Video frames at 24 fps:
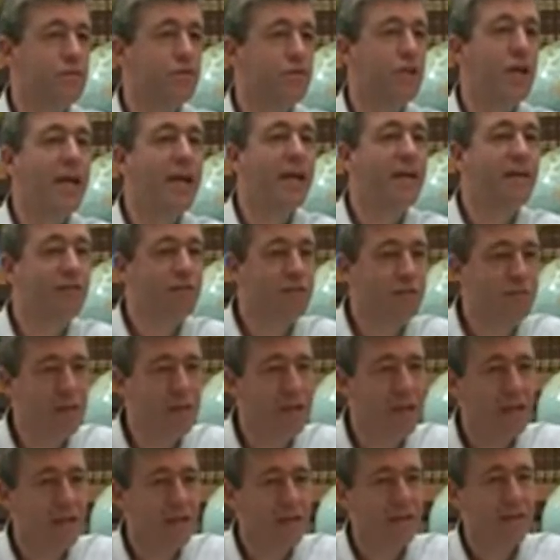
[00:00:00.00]
Save
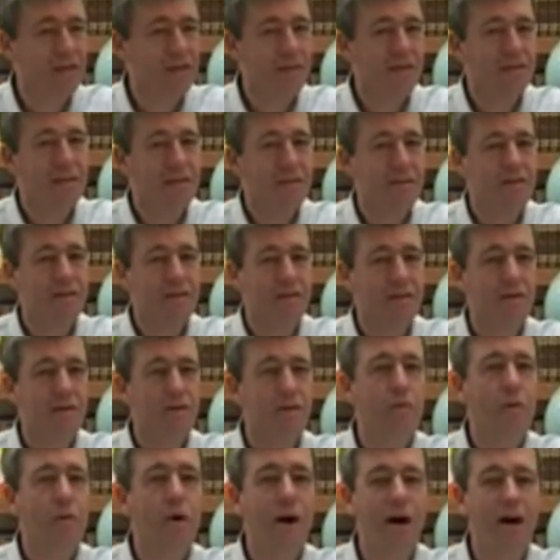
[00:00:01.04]
me.
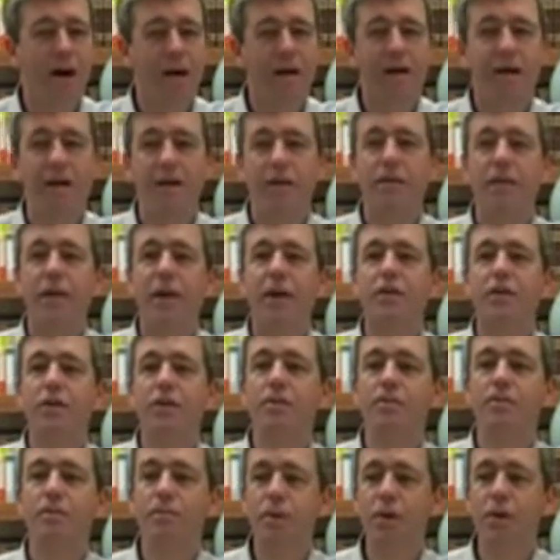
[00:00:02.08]
Why? That
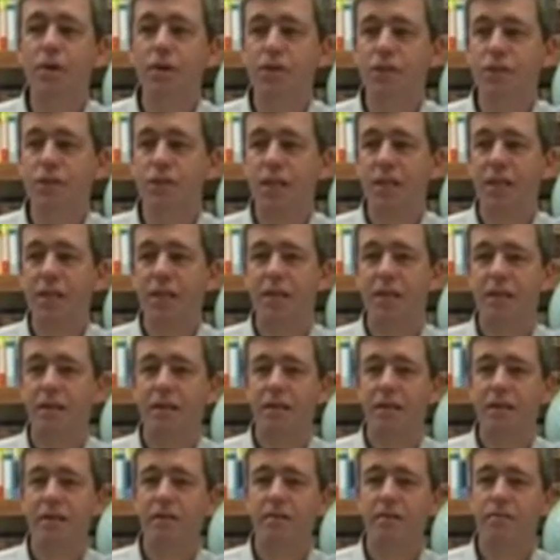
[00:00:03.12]
your mercy
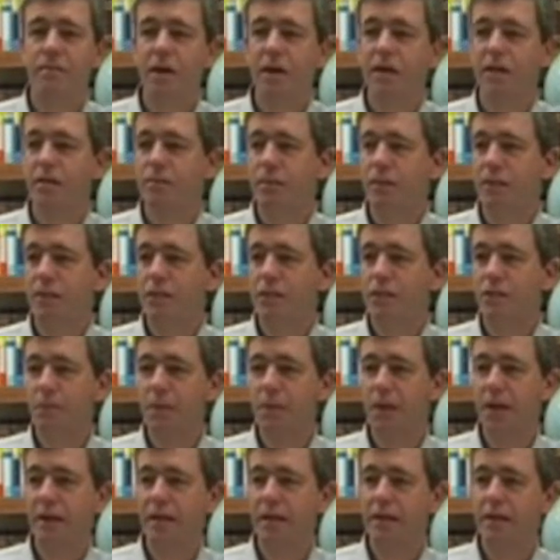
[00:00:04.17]
might be
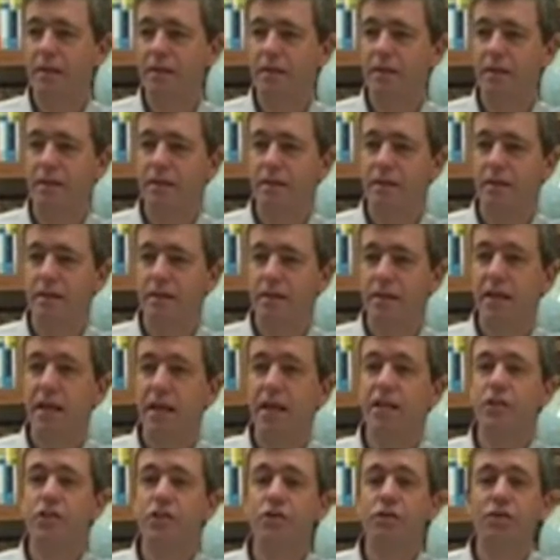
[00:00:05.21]
displayed.
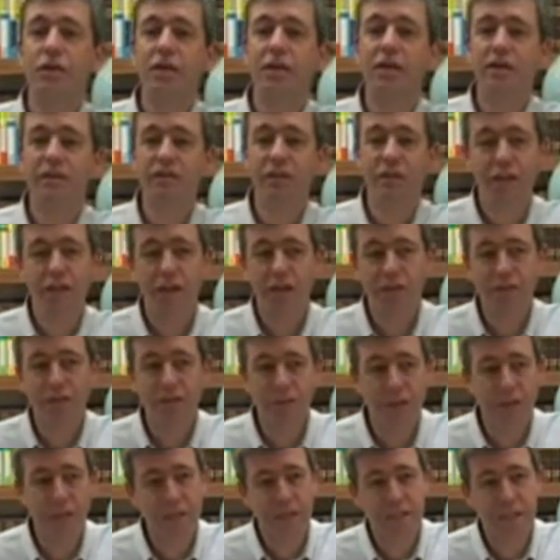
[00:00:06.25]
Can't you think of
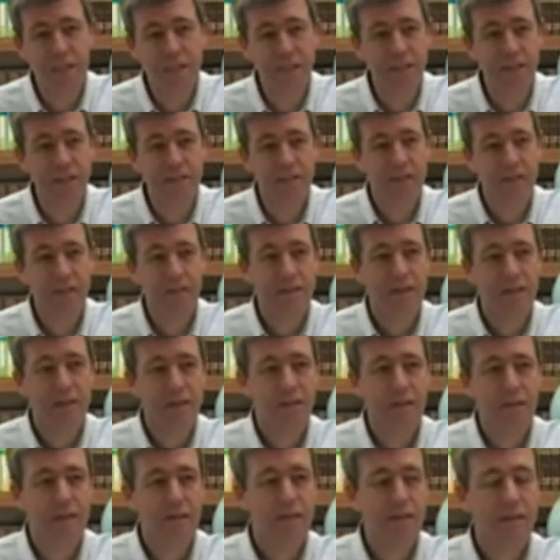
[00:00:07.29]
another reason?
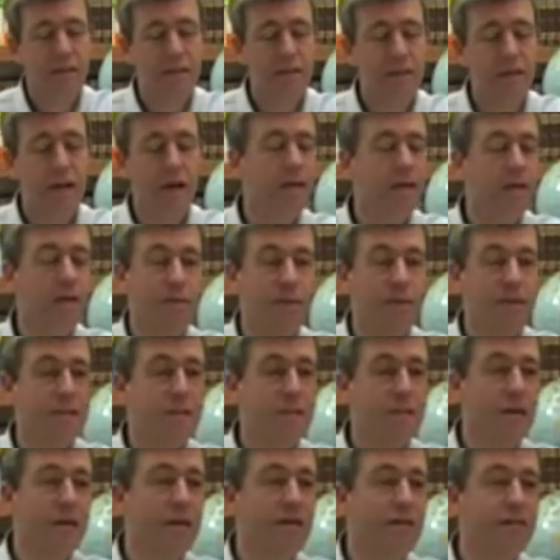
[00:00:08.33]
Not in
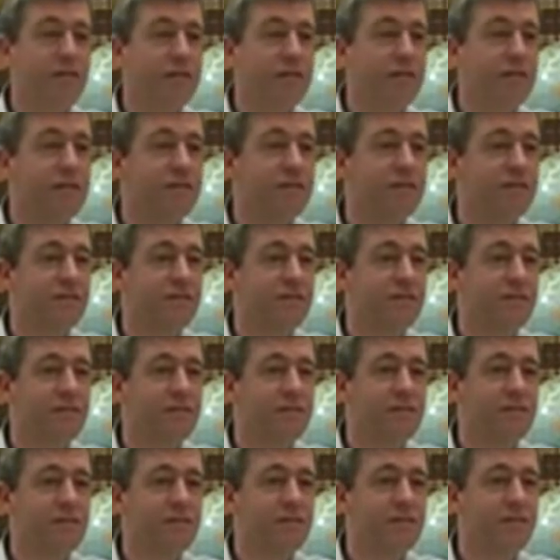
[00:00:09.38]
myself.
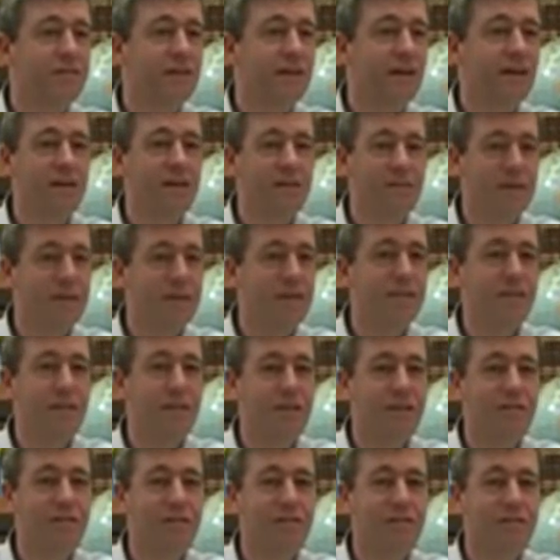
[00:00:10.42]
Not in
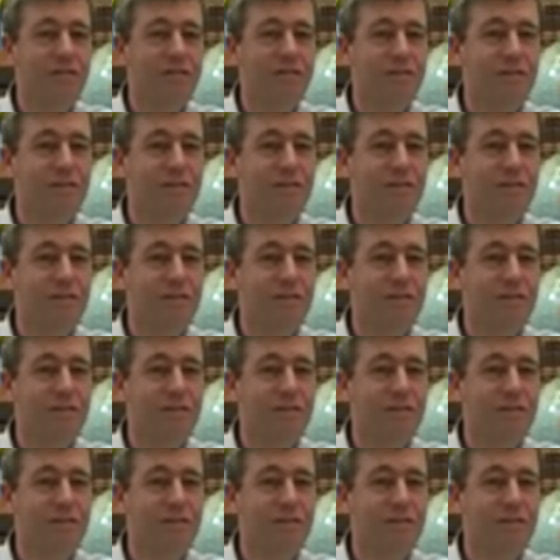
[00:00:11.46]
myself.